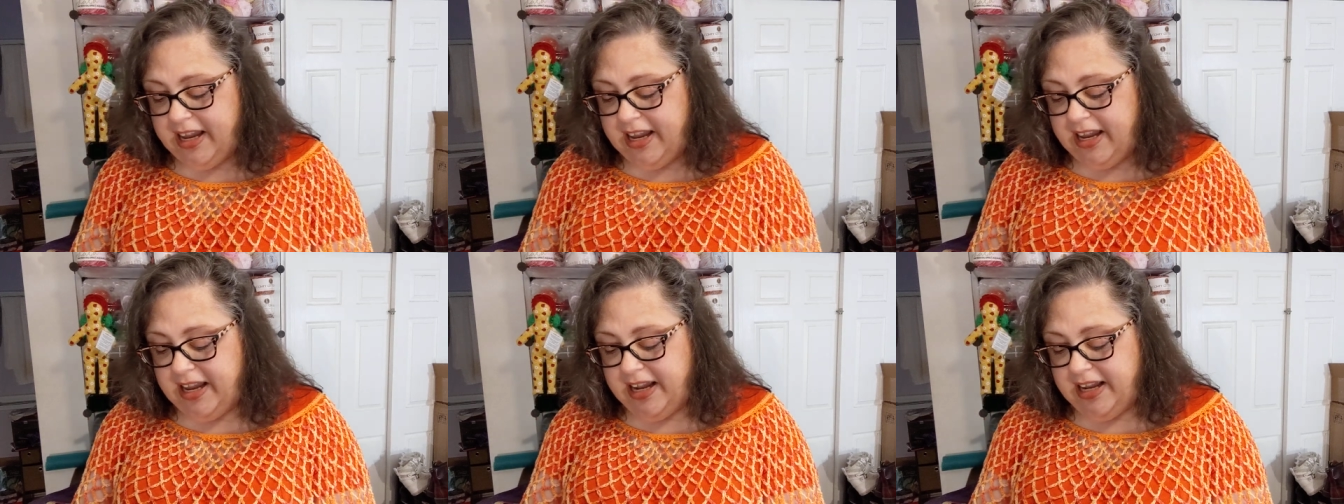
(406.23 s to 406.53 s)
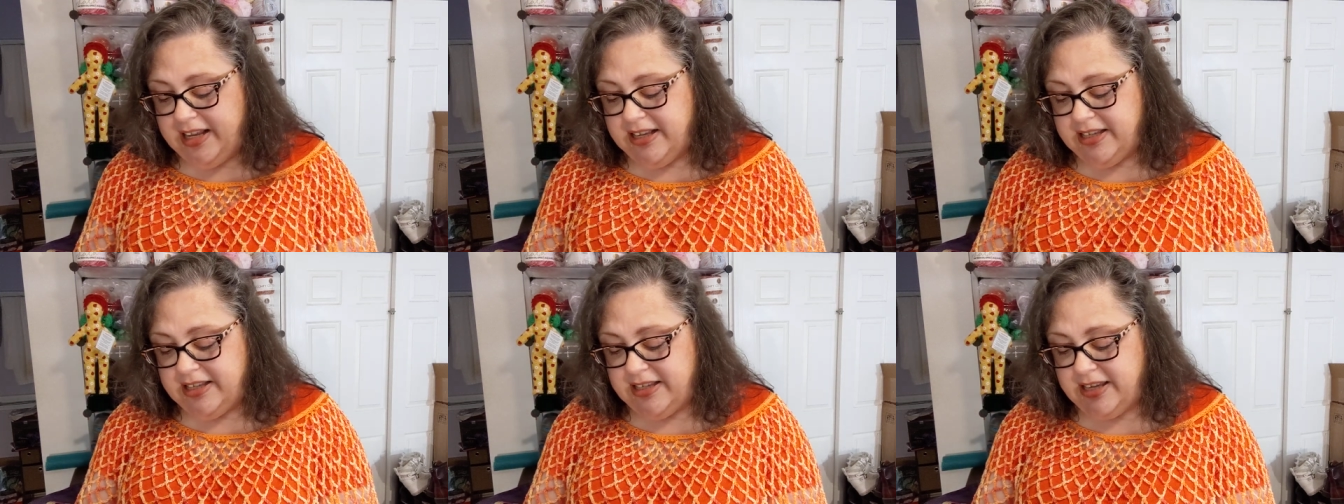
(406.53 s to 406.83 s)

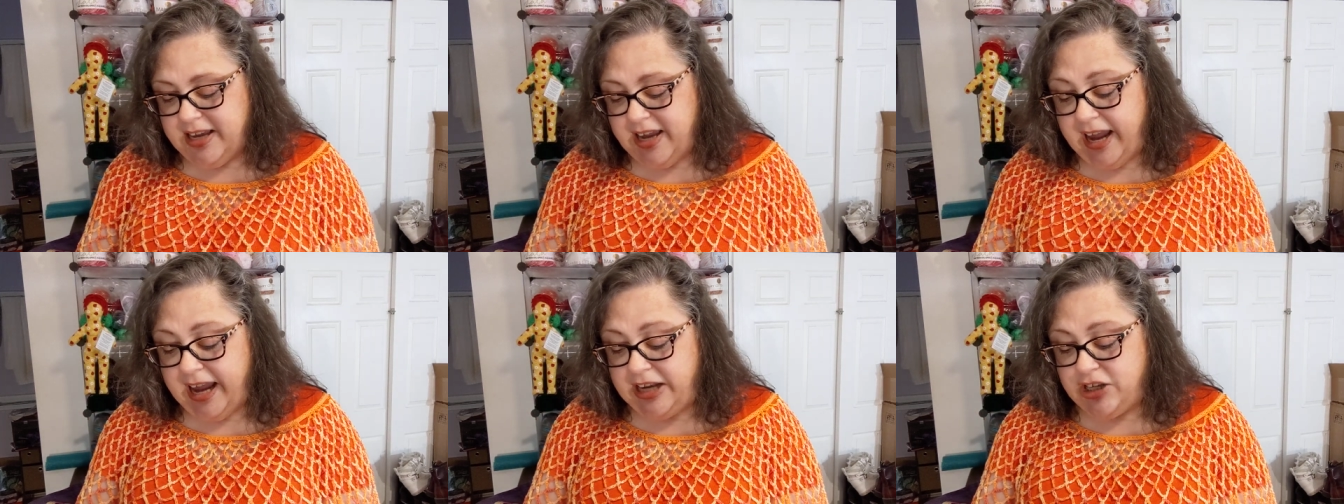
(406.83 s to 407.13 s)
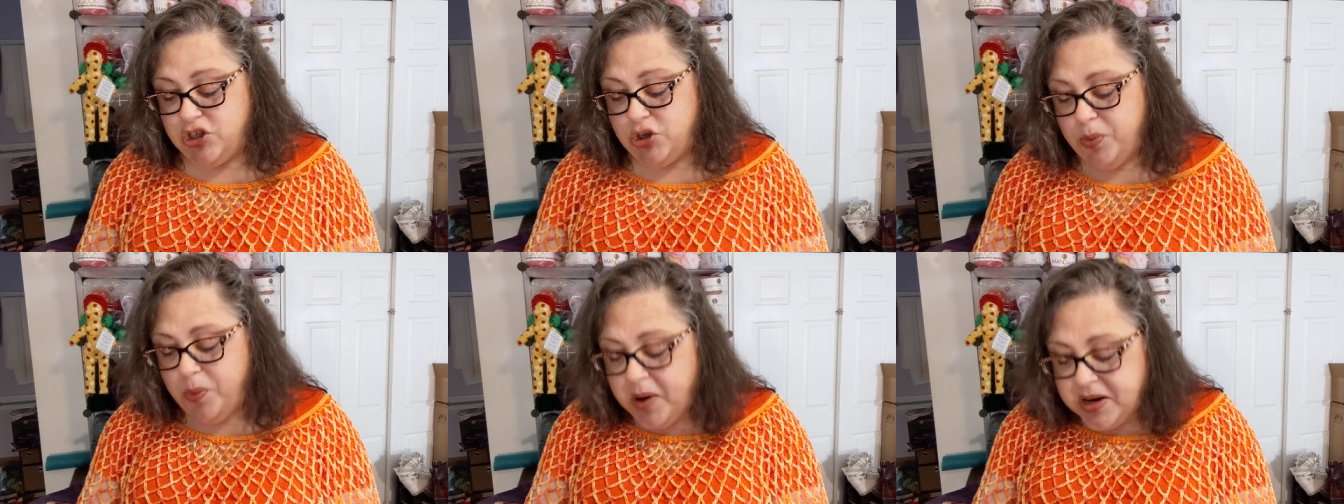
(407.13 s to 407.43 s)
is
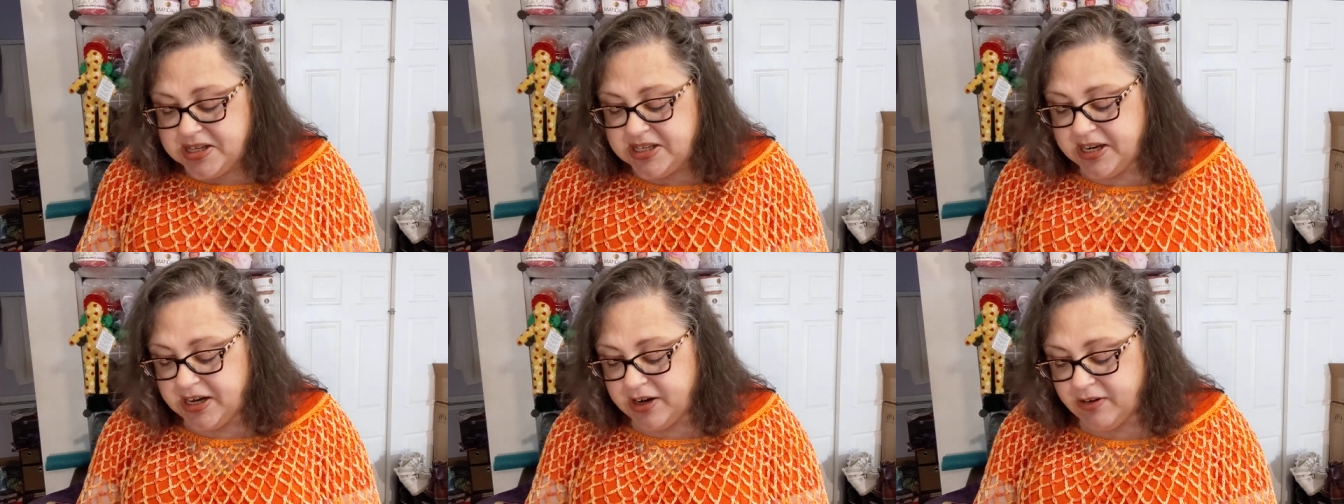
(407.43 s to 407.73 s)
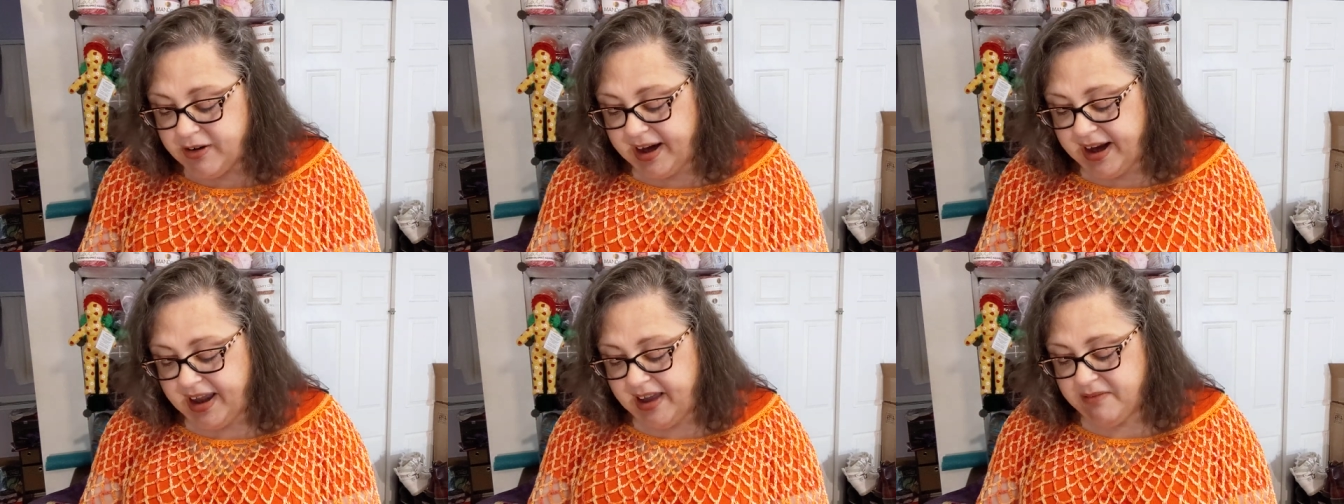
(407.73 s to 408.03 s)
a
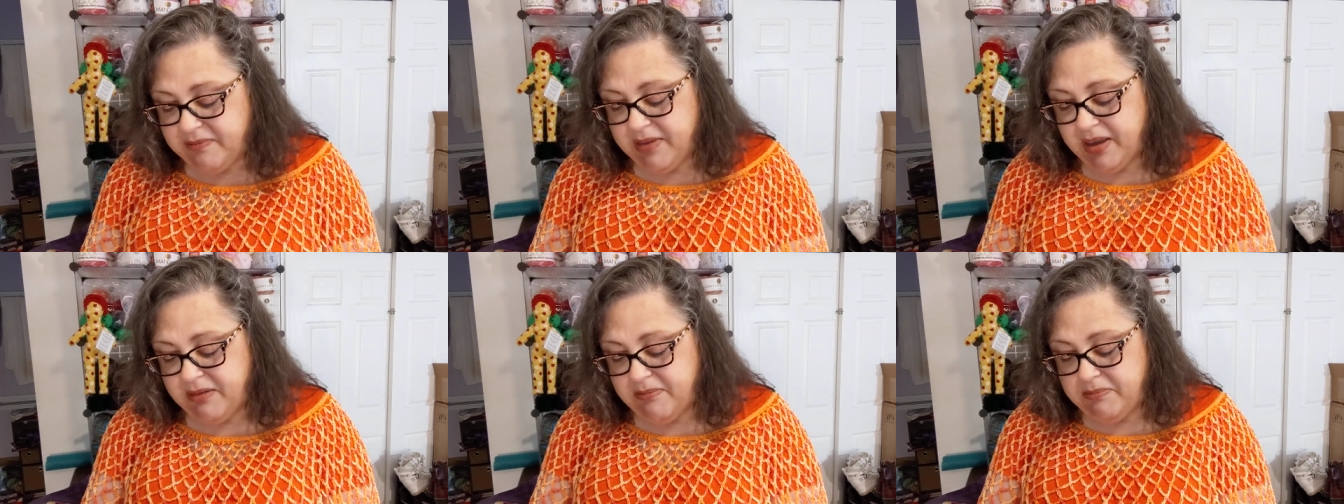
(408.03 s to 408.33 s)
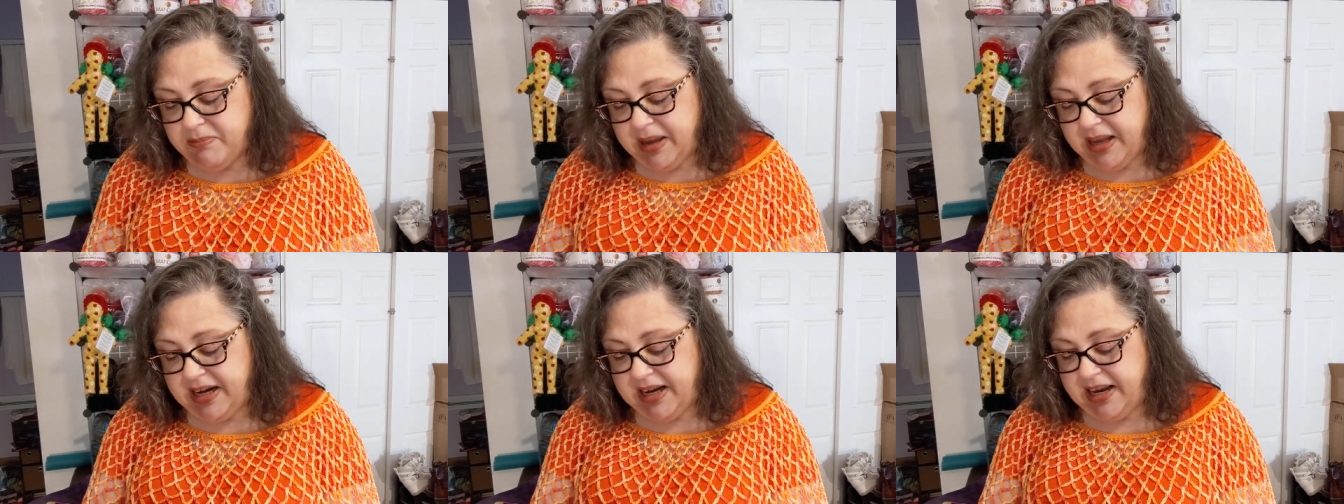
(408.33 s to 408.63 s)
20-gram
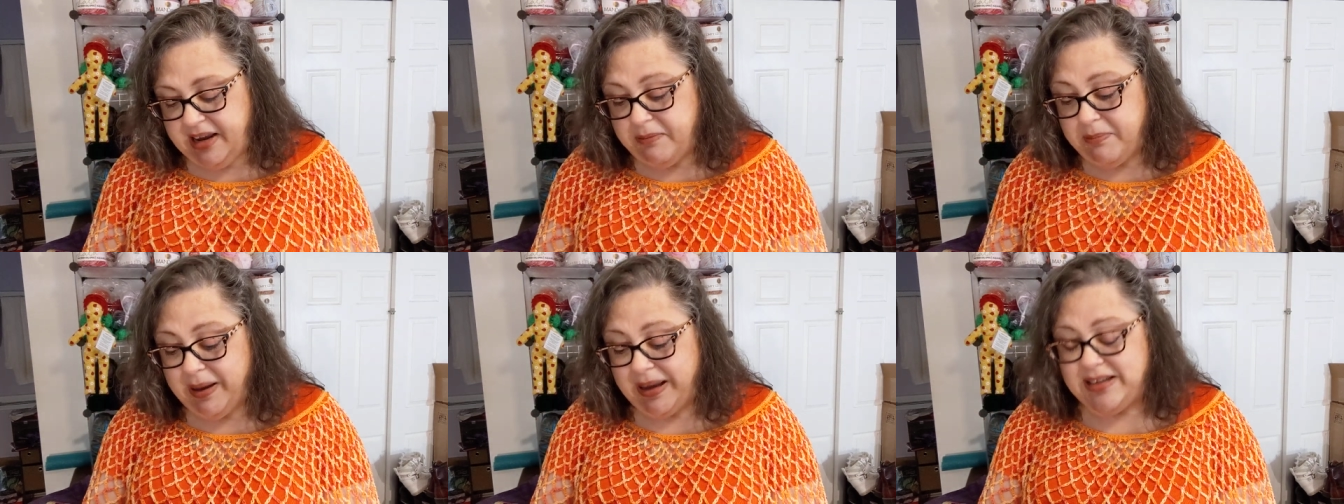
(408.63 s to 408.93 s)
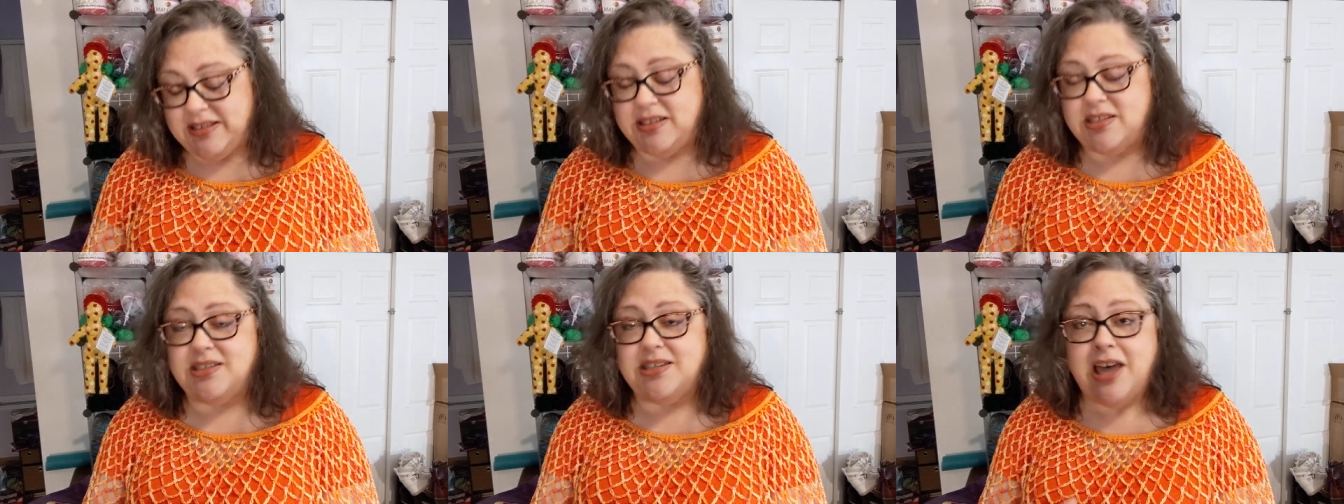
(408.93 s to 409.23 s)
mini
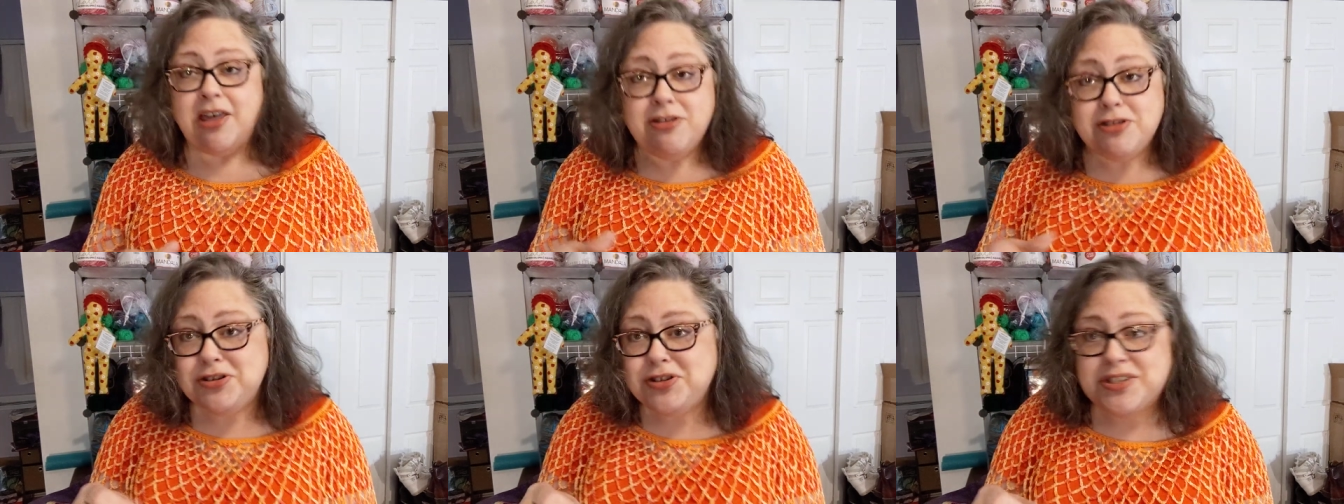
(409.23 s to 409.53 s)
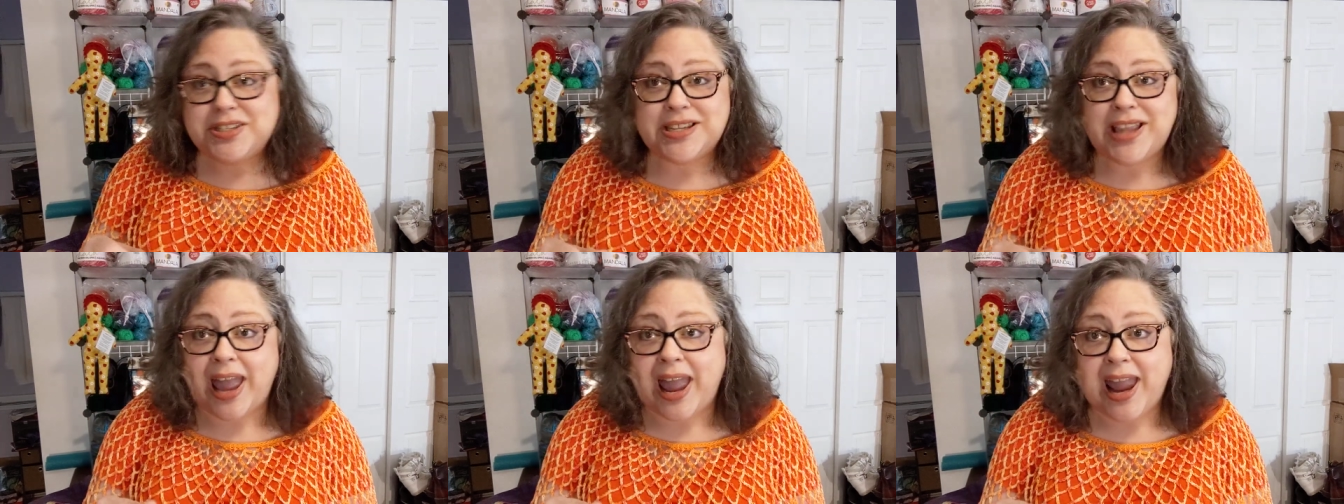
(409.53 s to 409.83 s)
by
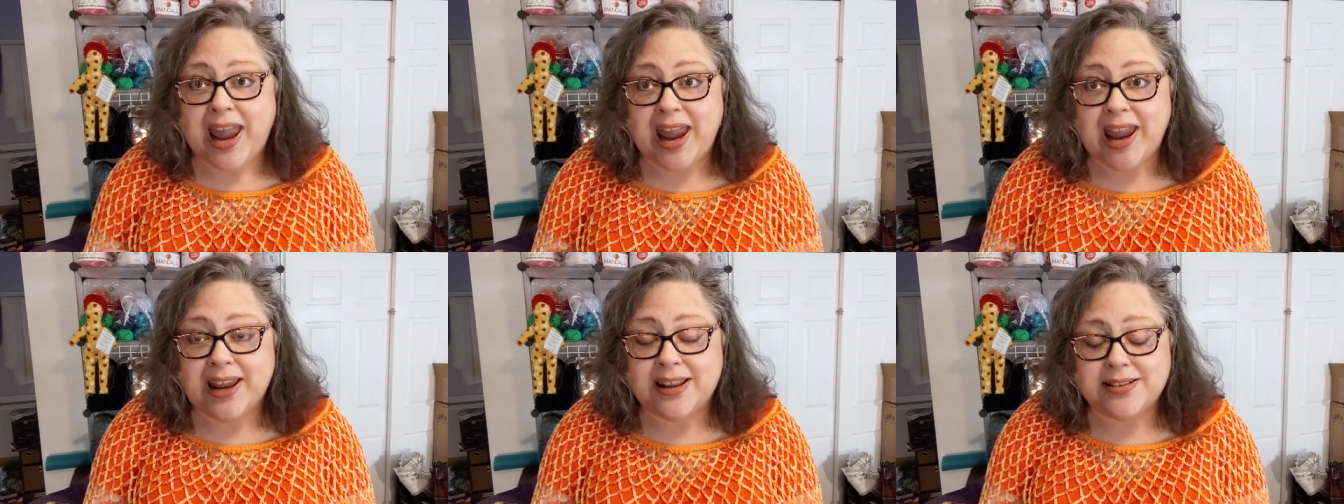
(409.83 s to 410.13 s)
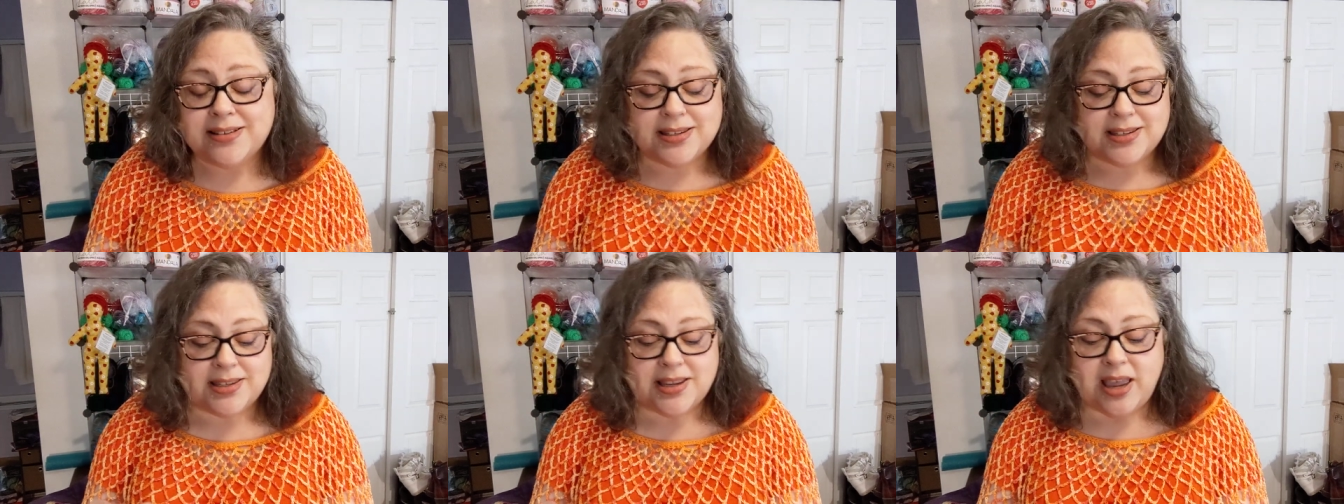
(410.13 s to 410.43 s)
Southern
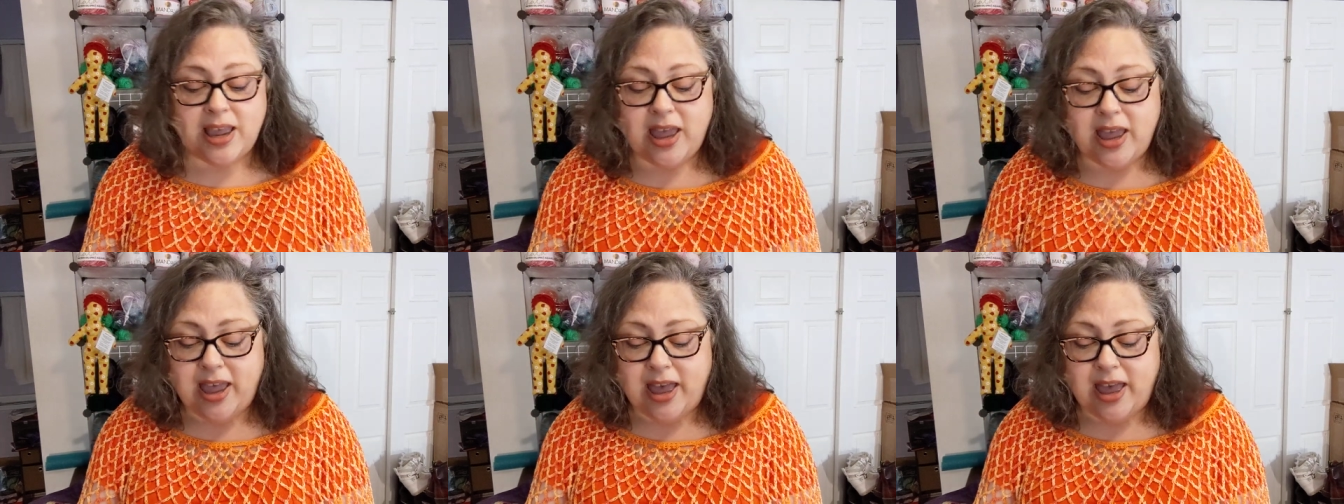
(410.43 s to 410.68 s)
Skeins.